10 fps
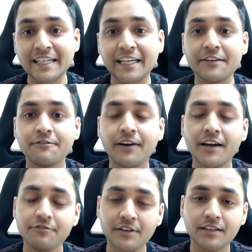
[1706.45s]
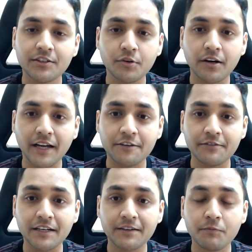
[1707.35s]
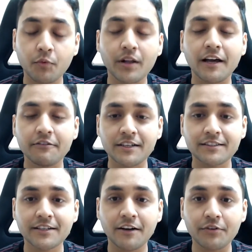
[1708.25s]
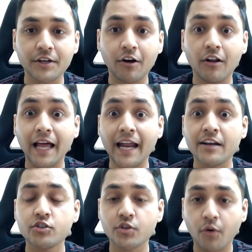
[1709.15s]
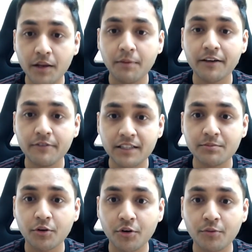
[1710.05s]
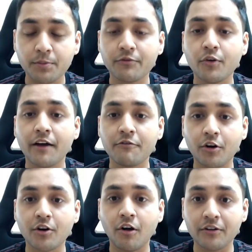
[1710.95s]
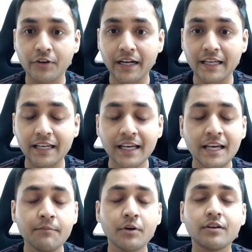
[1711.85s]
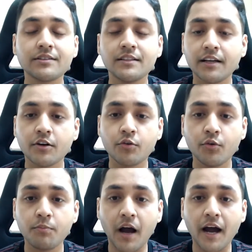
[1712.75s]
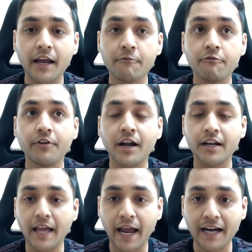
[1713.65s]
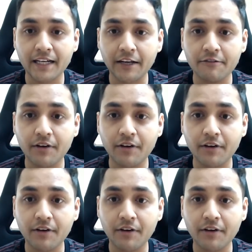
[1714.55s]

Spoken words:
And if I feel that you're a right fit, we'll have a discovery call. And join my Facebook group if you have not already, because in the group, I am very active.